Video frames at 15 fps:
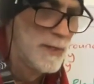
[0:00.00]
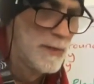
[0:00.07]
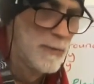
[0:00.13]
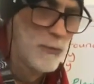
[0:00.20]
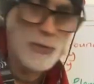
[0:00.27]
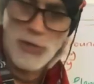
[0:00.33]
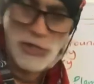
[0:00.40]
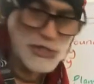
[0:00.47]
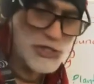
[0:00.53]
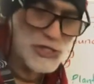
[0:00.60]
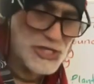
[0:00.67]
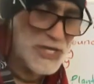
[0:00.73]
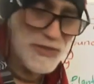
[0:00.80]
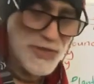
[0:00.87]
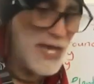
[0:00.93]
What I just
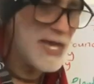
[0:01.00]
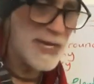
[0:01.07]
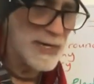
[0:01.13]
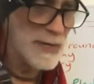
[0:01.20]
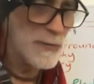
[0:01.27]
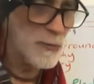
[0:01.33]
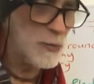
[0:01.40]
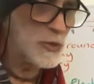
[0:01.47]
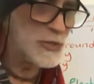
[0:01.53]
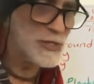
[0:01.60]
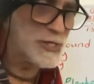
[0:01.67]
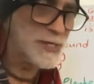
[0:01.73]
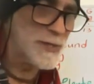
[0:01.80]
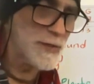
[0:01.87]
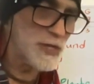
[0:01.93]
did then
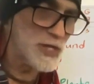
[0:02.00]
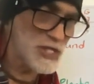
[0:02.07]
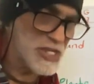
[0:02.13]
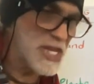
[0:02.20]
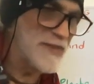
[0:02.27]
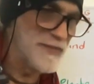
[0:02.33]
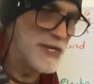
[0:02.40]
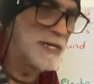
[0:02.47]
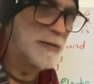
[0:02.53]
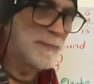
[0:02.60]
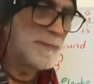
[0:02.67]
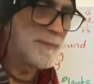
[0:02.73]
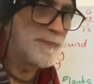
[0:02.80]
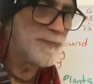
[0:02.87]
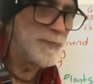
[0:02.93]
was the 7